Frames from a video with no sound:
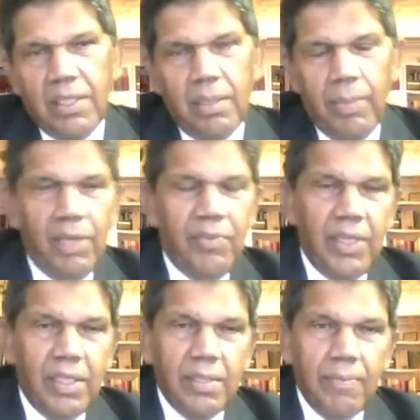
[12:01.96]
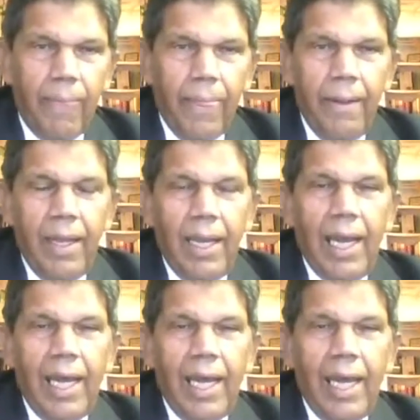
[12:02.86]
the Bill of Rights.
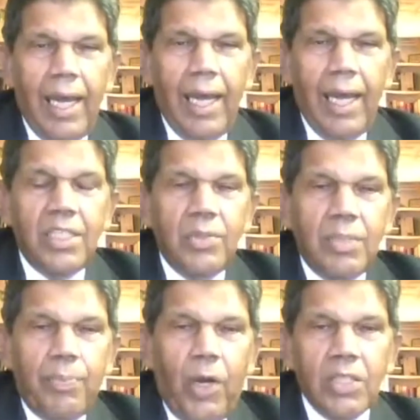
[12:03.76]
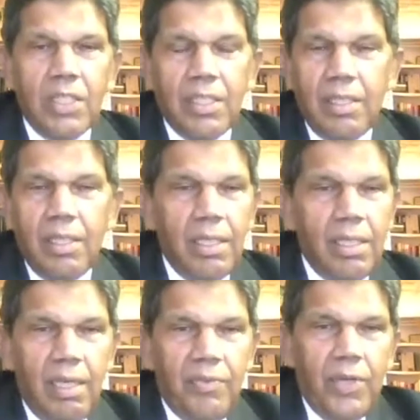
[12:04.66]
And this was the process. And
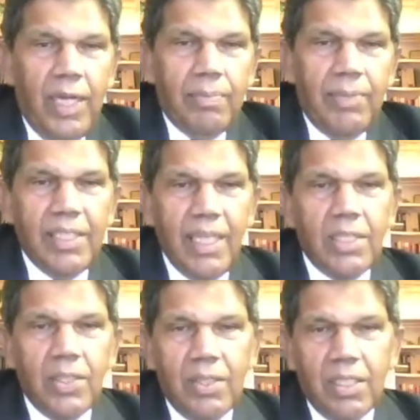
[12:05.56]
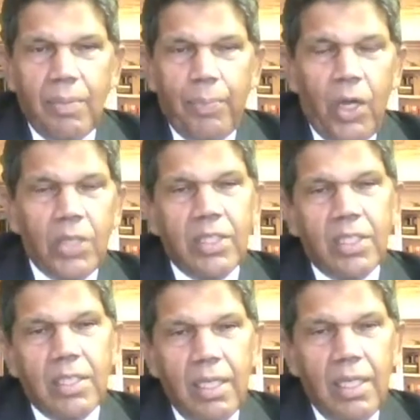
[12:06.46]
if you let me say so, it's a
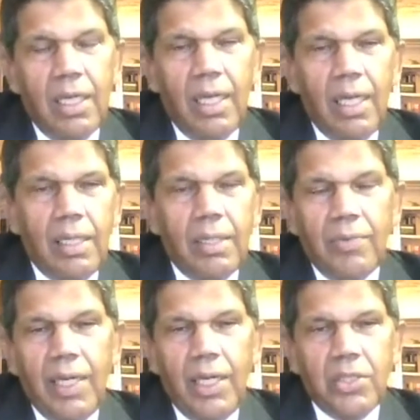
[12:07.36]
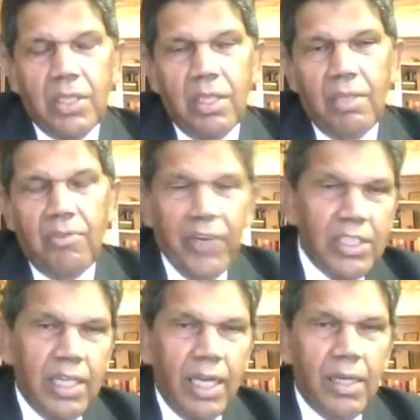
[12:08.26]
process in relation to the
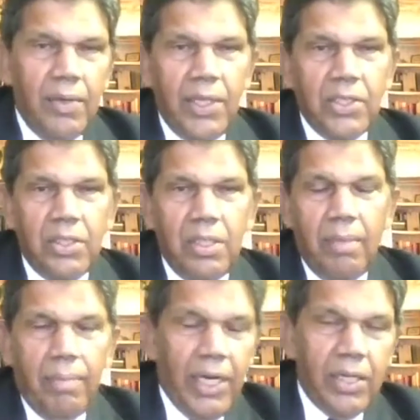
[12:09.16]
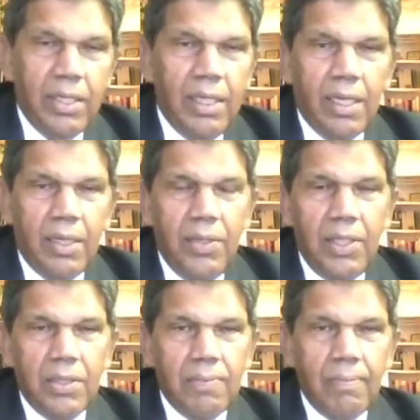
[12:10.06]
French Declaration, the American
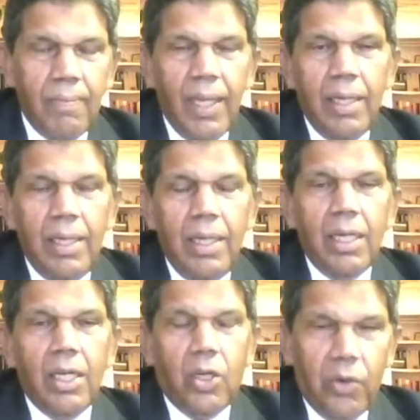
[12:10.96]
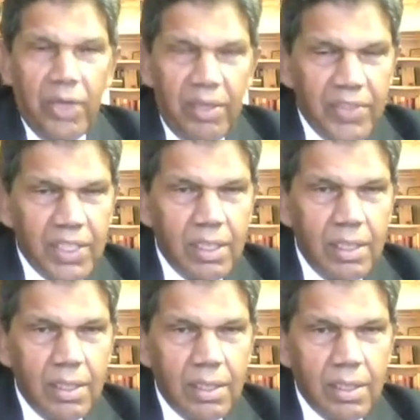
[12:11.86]
Declaration,
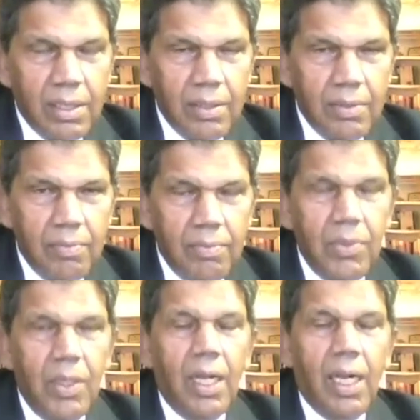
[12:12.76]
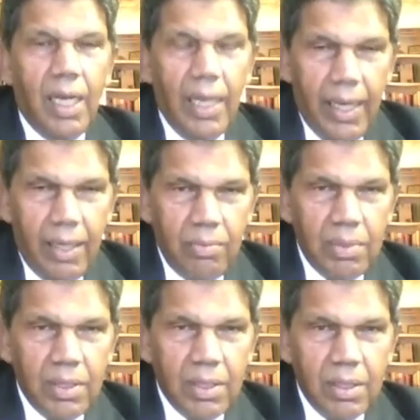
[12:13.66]
grievances,
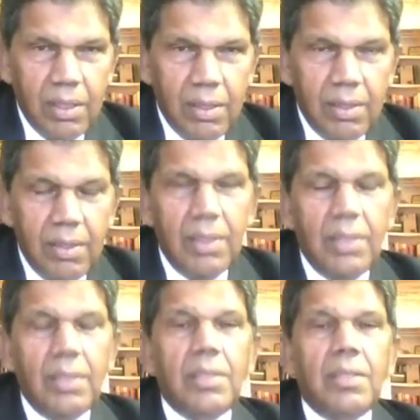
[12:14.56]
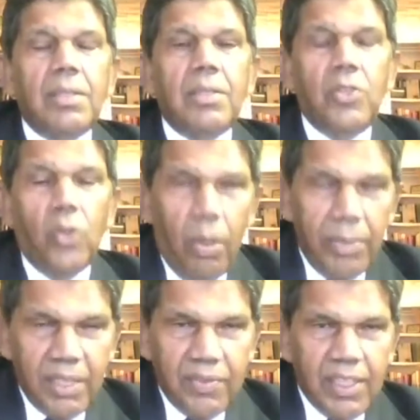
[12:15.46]
claims,
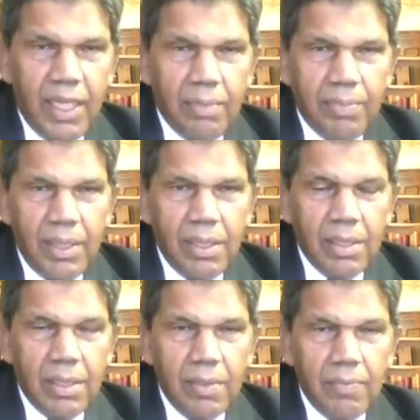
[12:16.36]
normative statements,